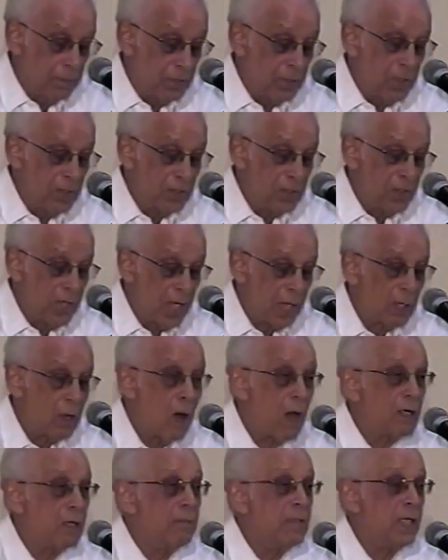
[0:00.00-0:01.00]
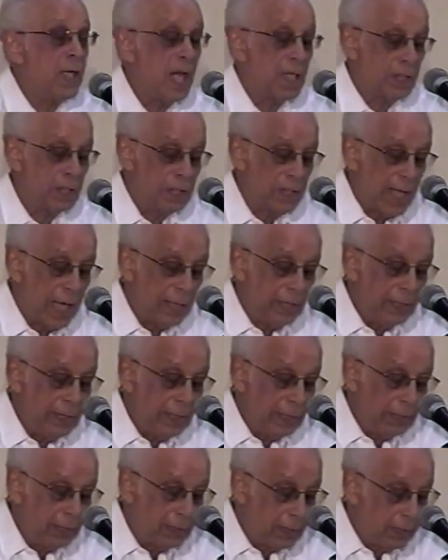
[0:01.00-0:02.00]
Since the economy has
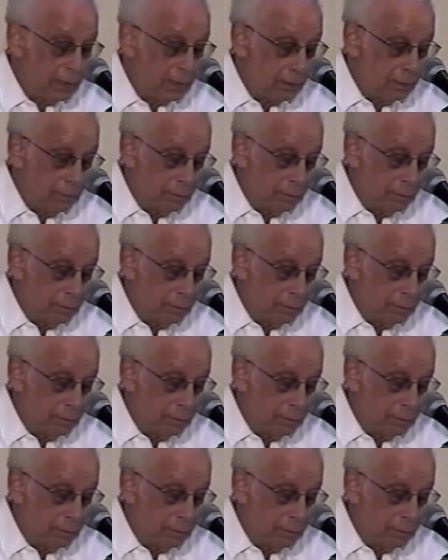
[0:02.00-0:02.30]
stagnated,